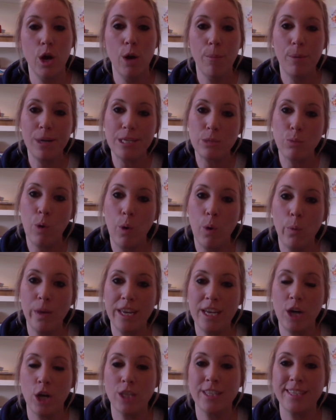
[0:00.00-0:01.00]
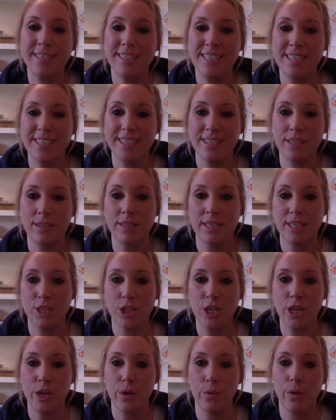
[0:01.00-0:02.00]
But it's what we consistently
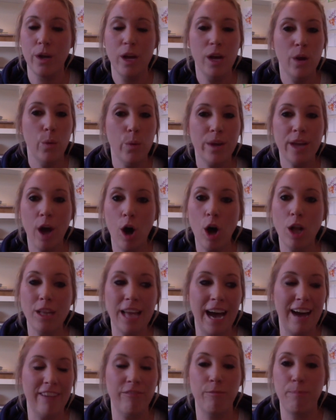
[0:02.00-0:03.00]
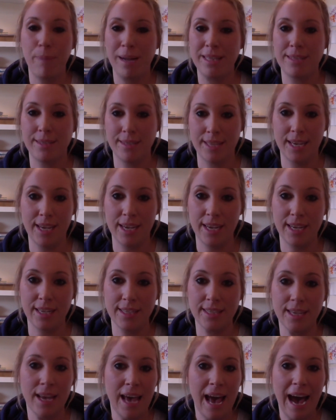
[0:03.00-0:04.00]
do. We all have bad
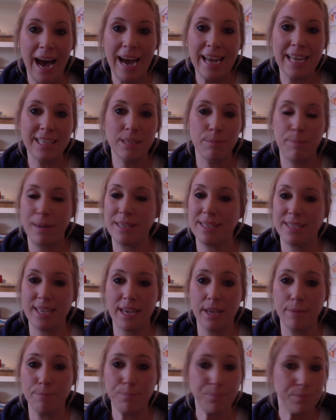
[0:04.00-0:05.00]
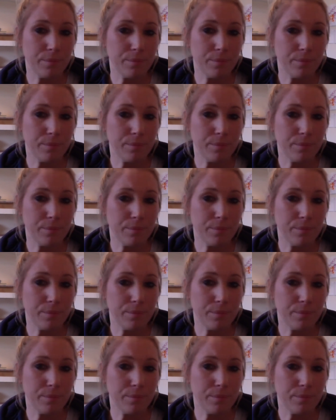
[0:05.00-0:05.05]
days. I had a bad day